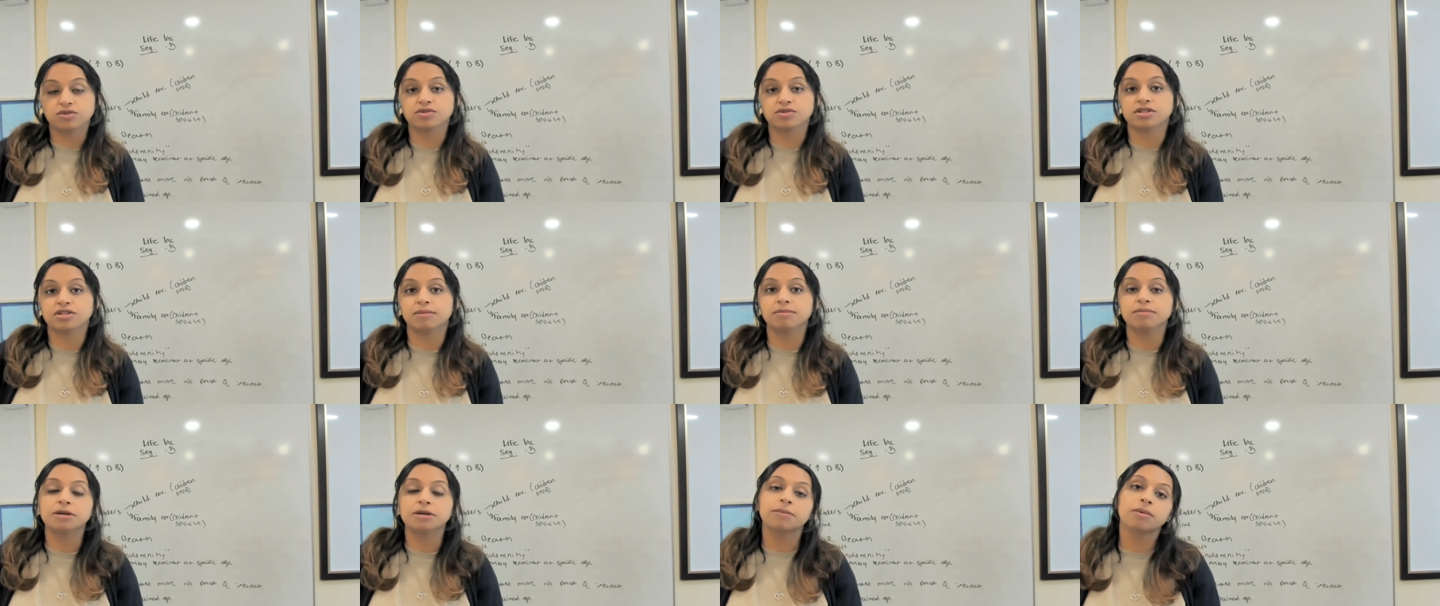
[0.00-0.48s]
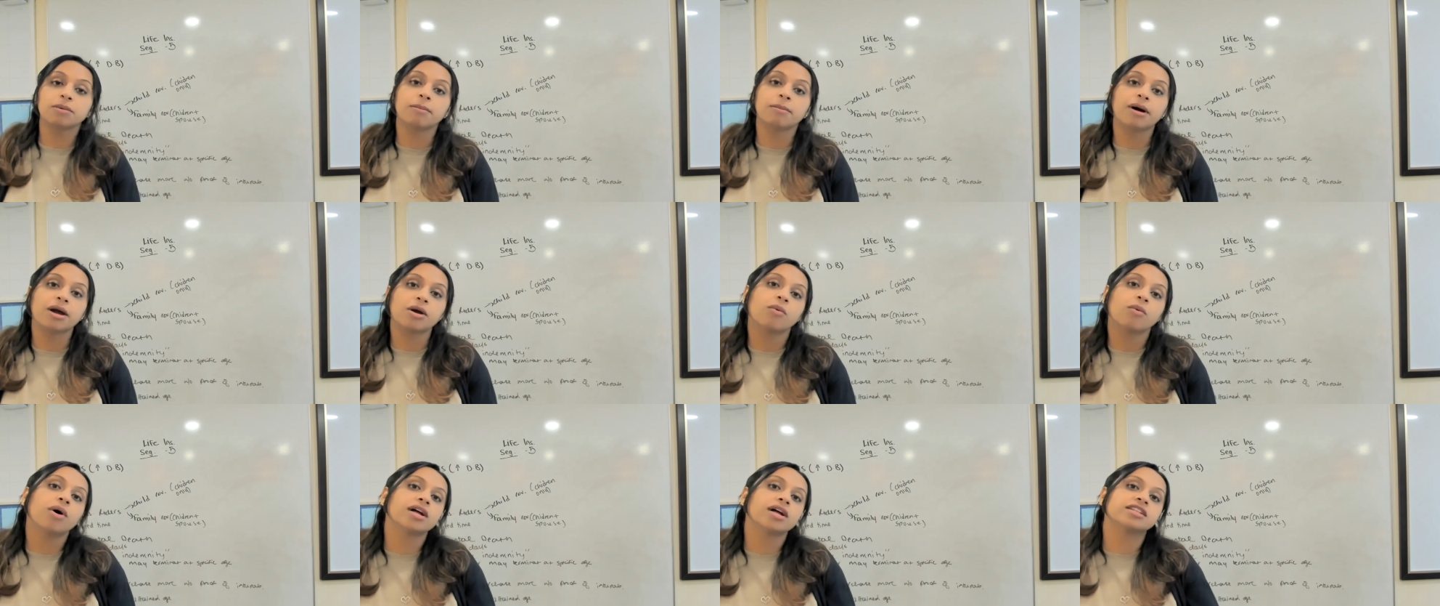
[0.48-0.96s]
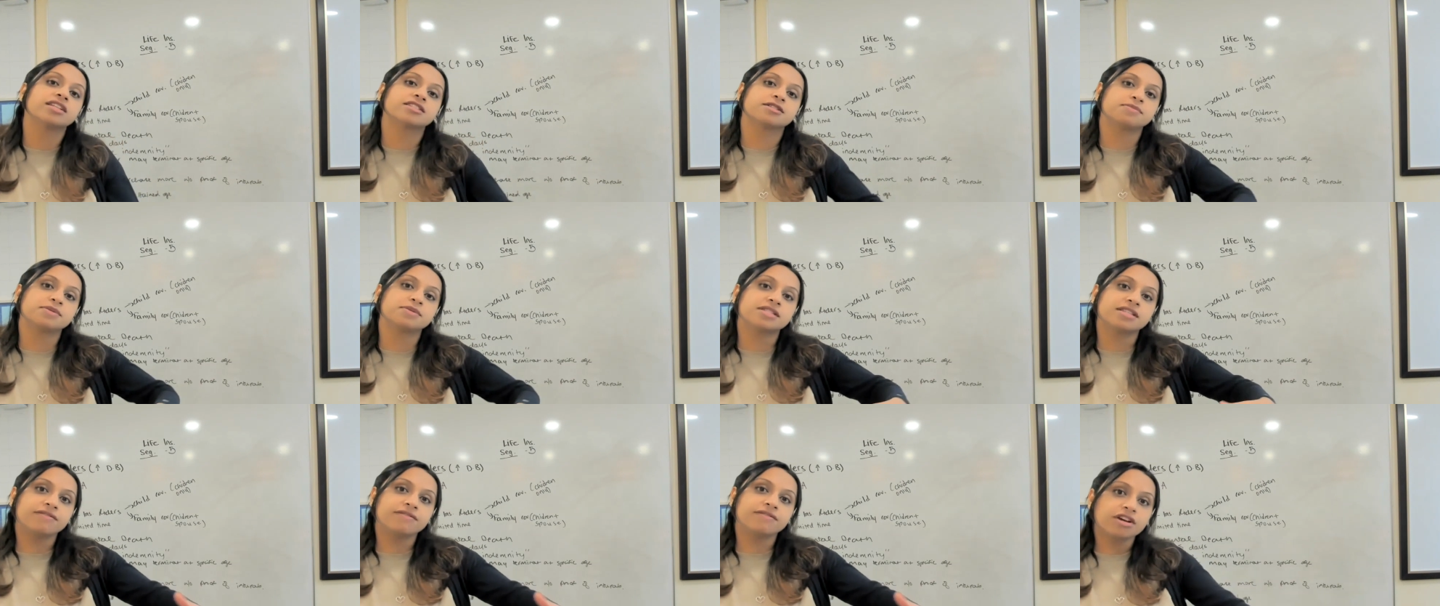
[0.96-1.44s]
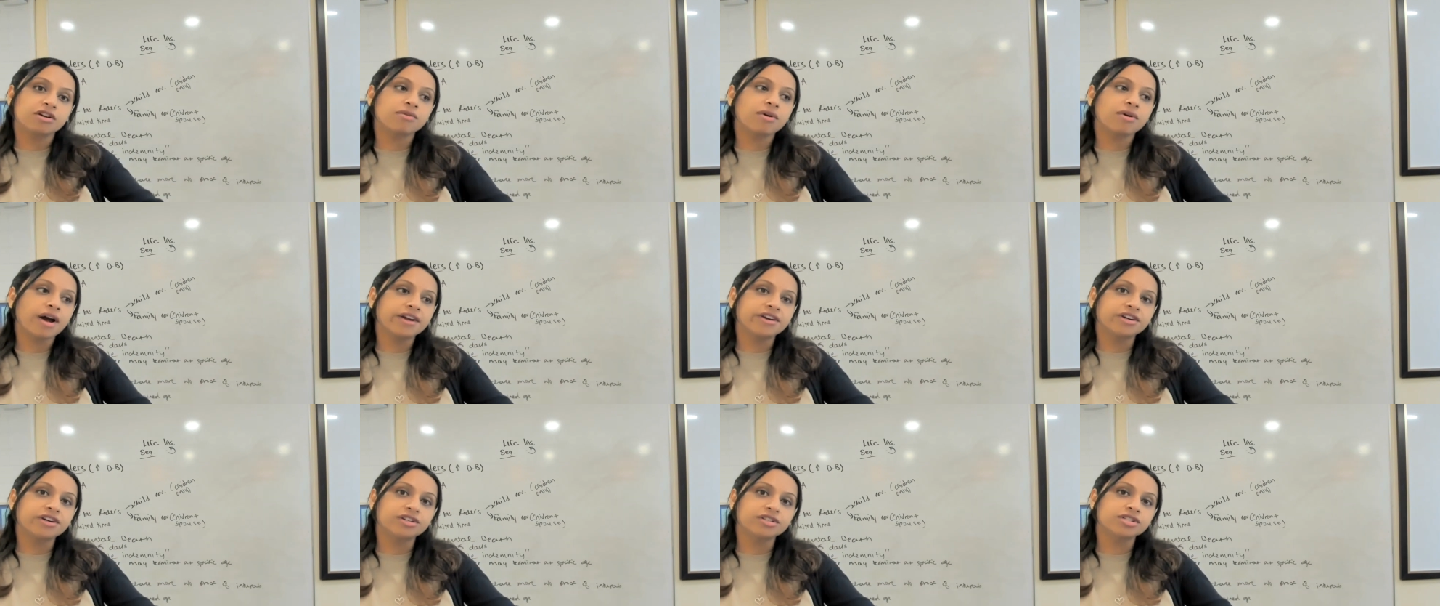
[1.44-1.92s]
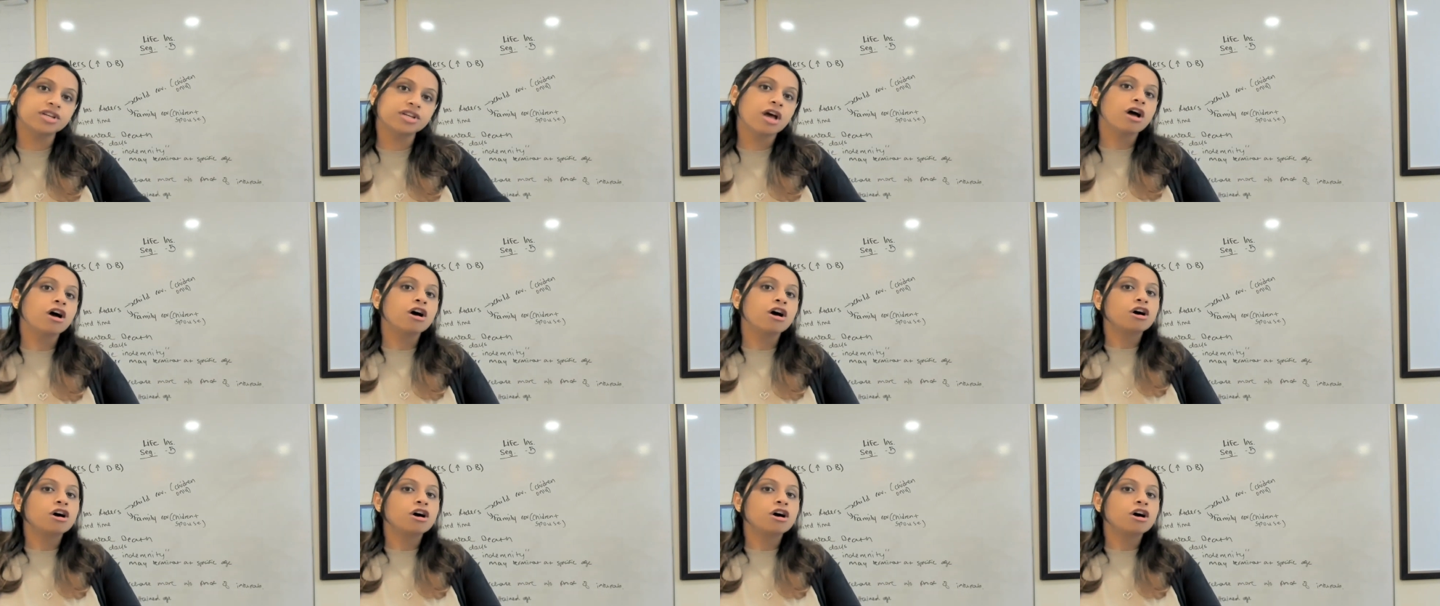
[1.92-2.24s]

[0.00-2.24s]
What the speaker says: So some people might want specific riders